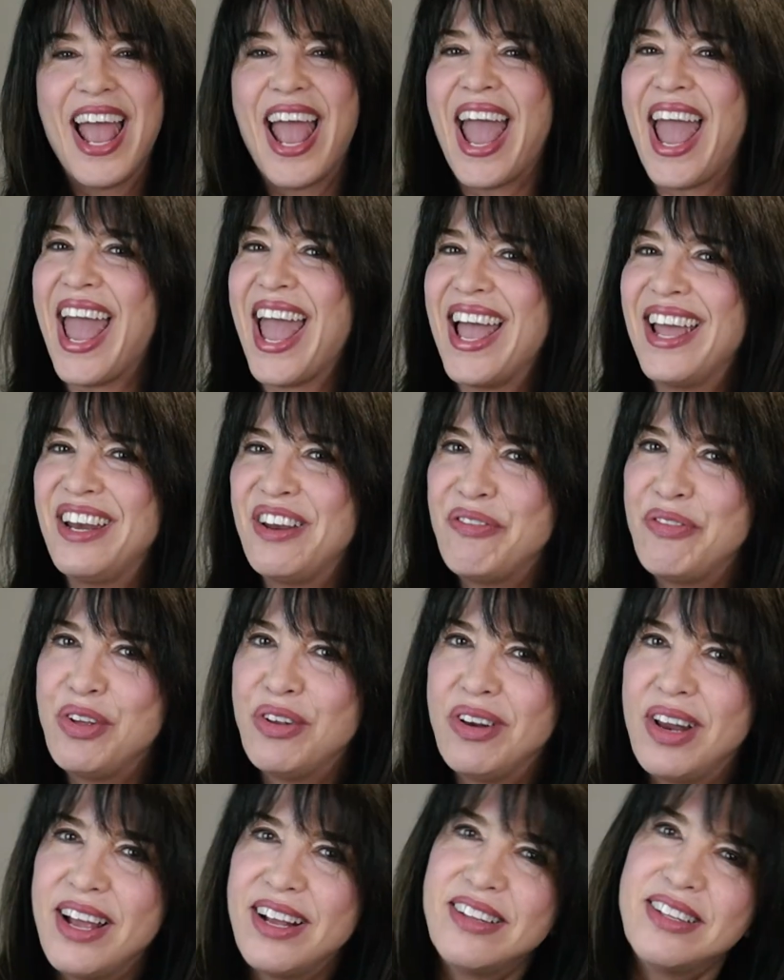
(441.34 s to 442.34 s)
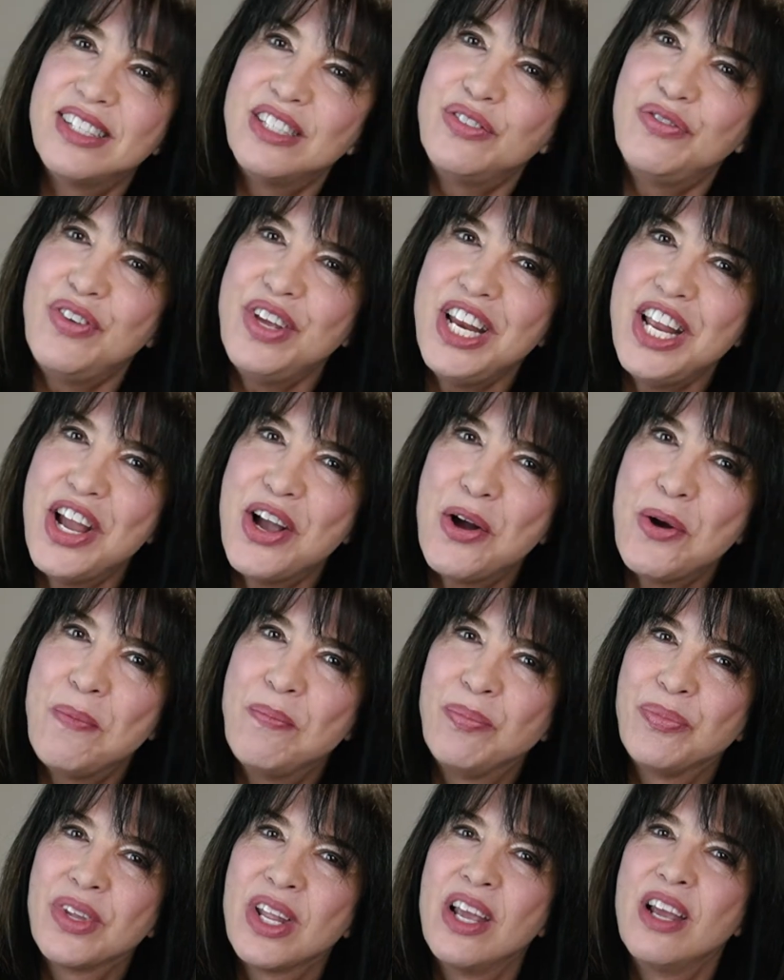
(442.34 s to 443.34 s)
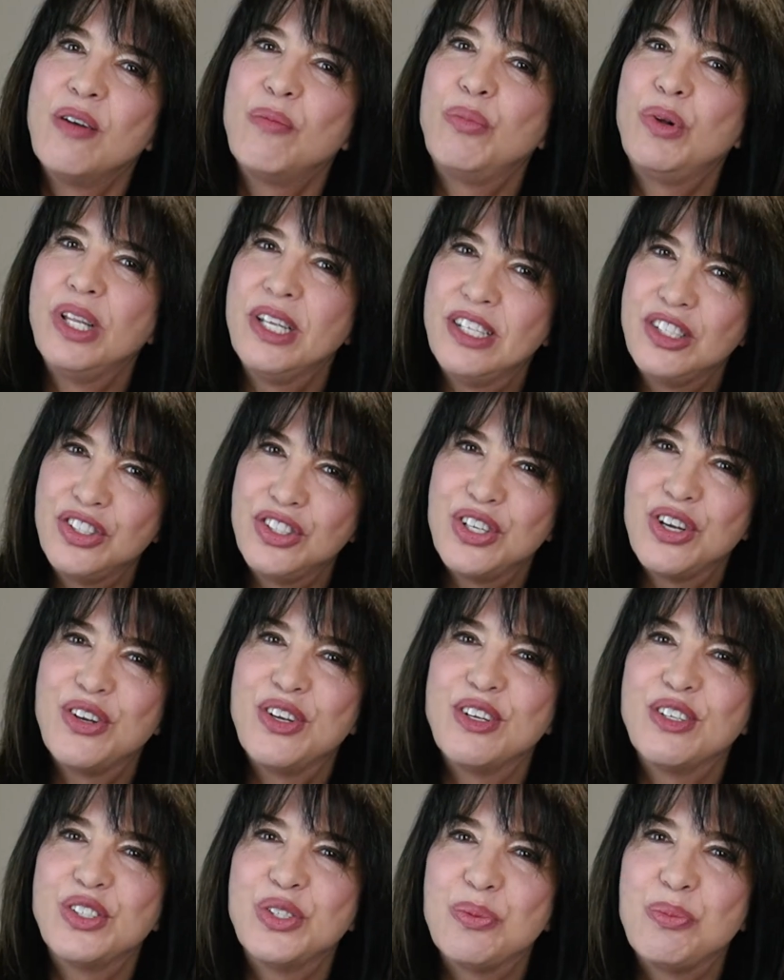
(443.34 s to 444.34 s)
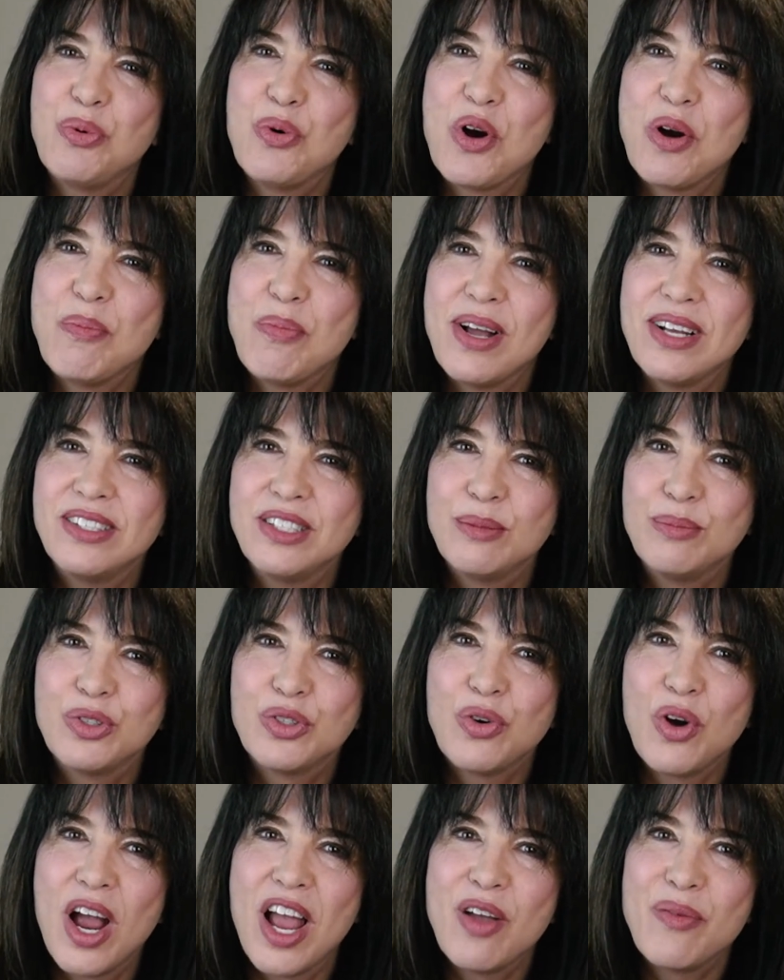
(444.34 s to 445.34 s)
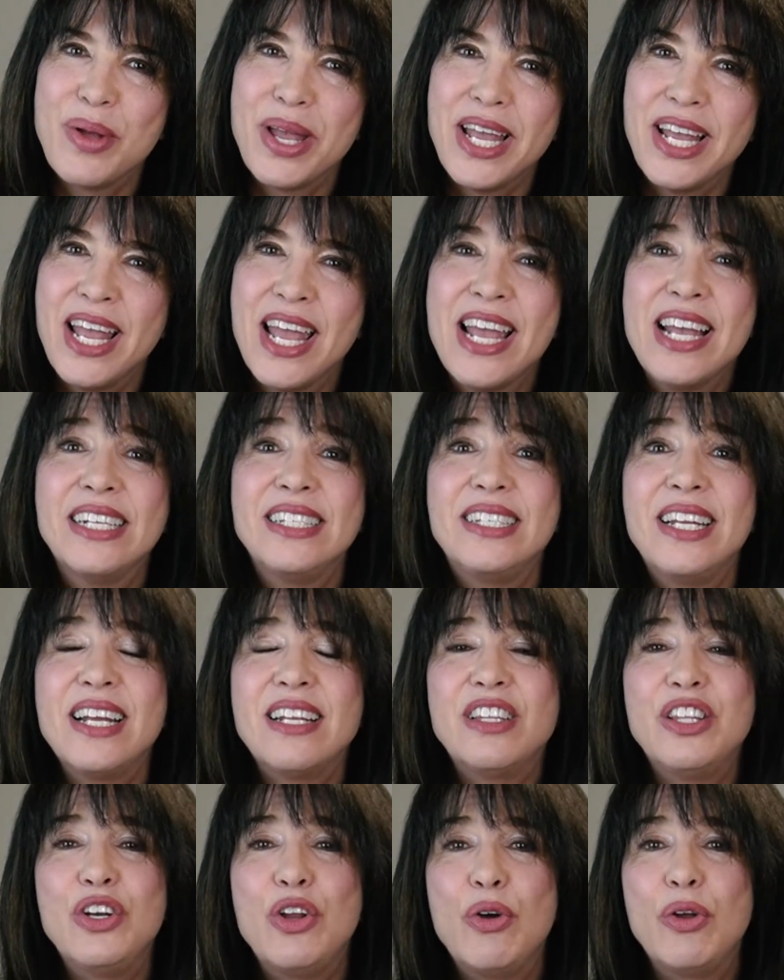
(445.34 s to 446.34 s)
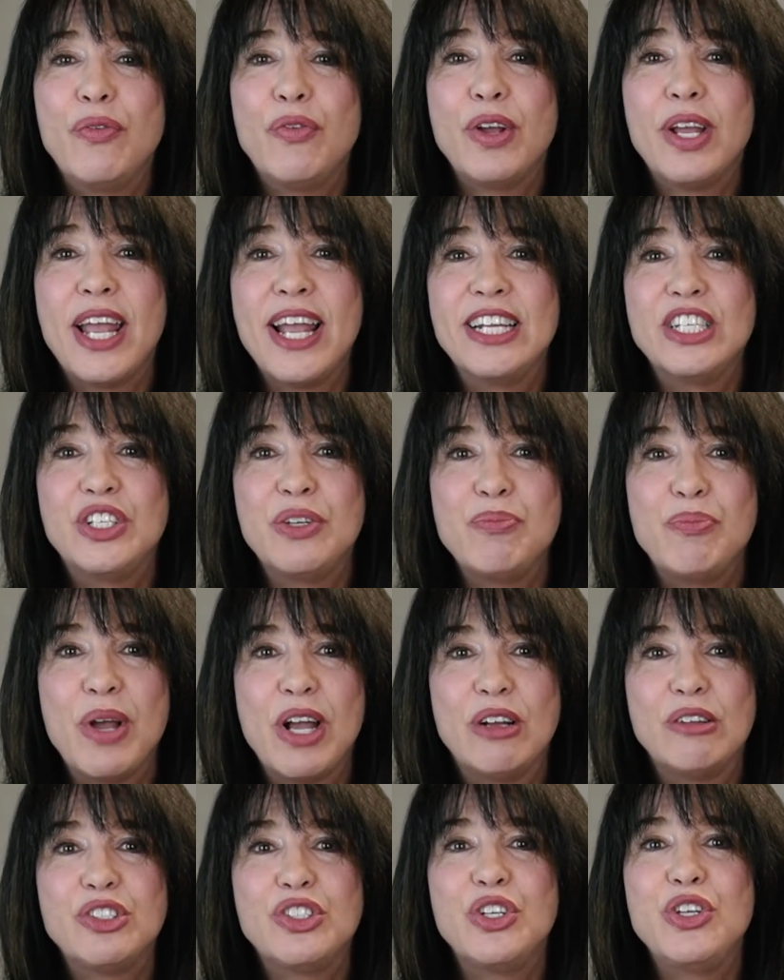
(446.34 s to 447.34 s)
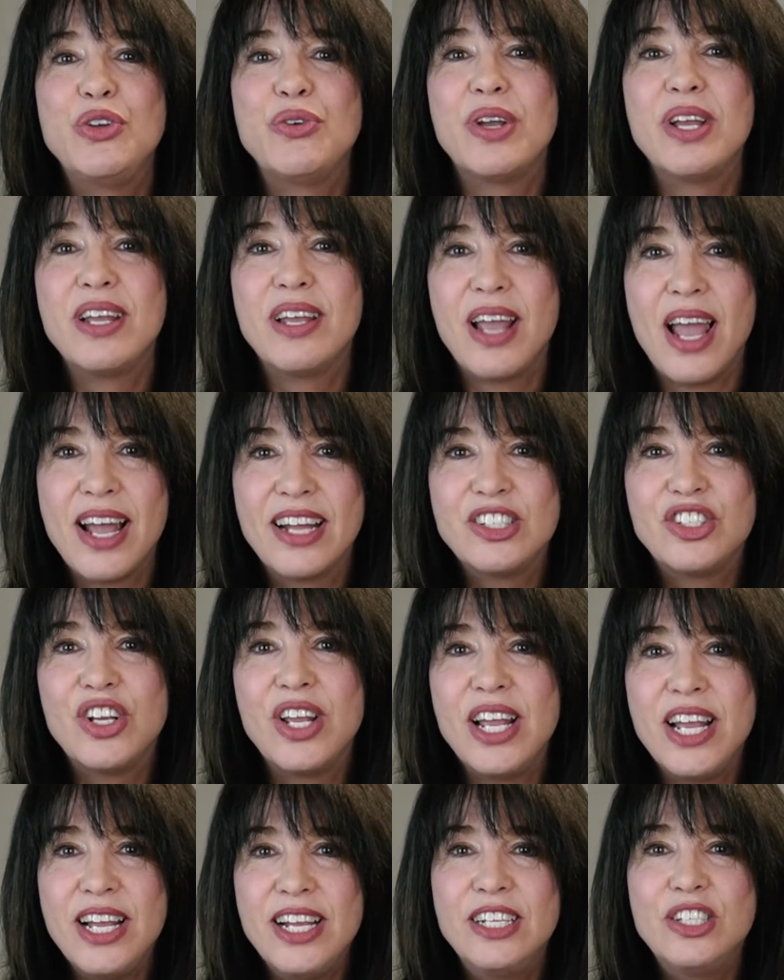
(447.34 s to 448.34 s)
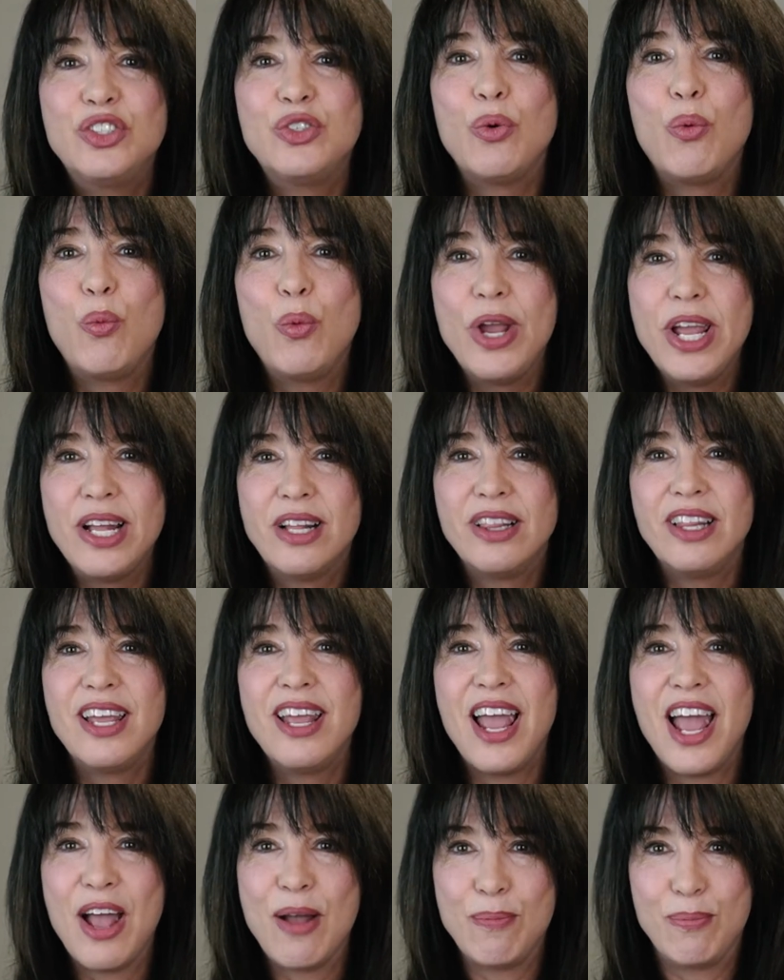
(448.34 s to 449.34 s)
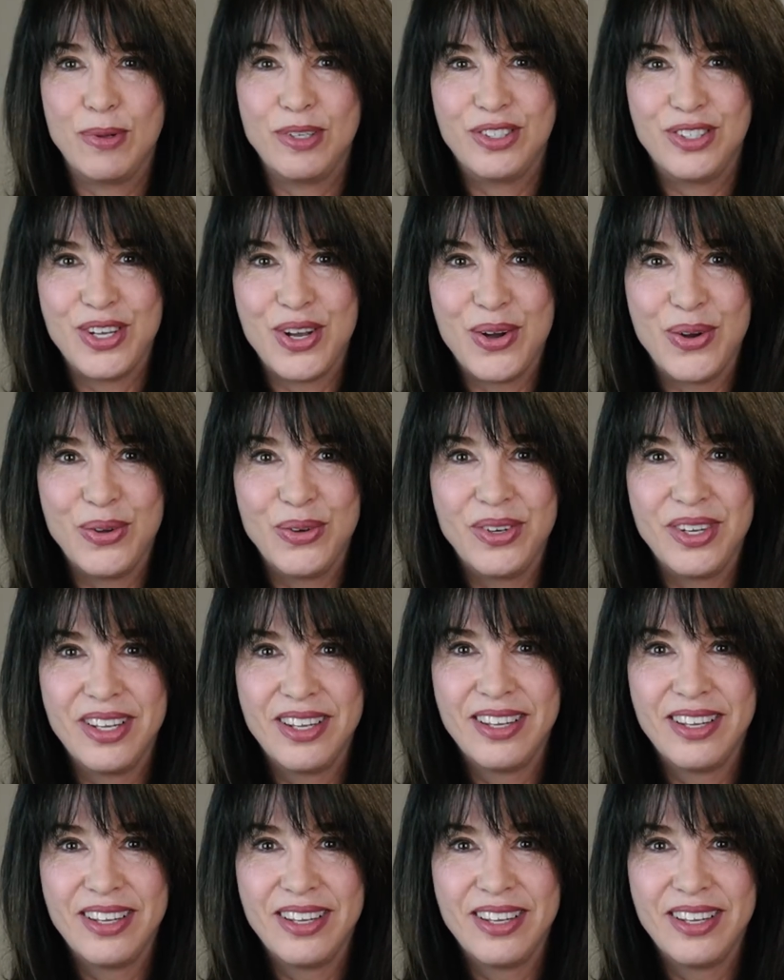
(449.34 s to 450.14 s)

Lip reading: And if you like this video, please show your support by subscribing. Take the notification bell so you can catch each weekly episode.